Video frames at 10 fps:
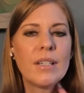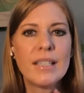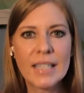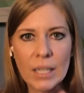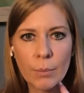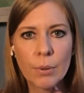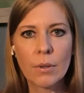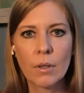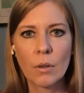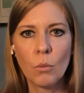deep
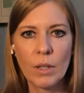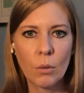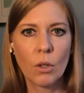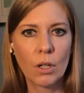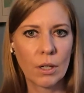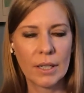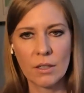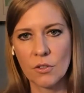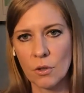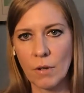we were in
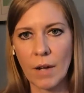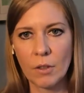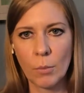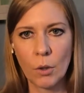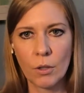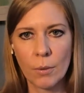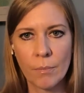survival mode.